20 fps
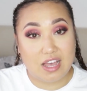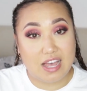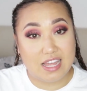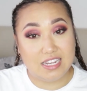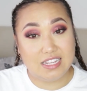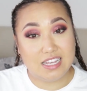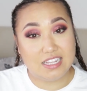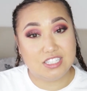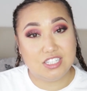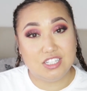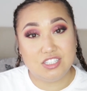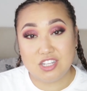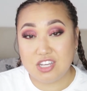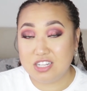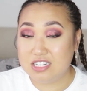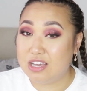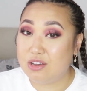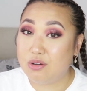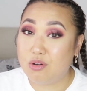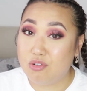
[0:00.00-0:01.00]
and it actually
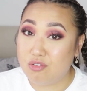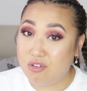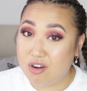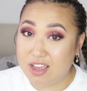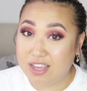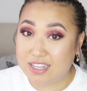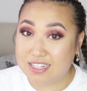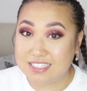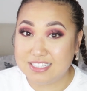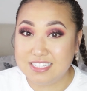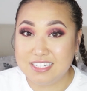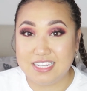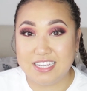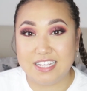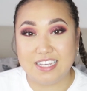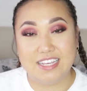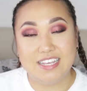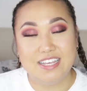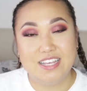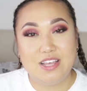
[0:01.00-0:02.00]
turned out alright, didn't
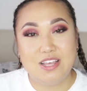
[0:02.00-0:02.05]
it?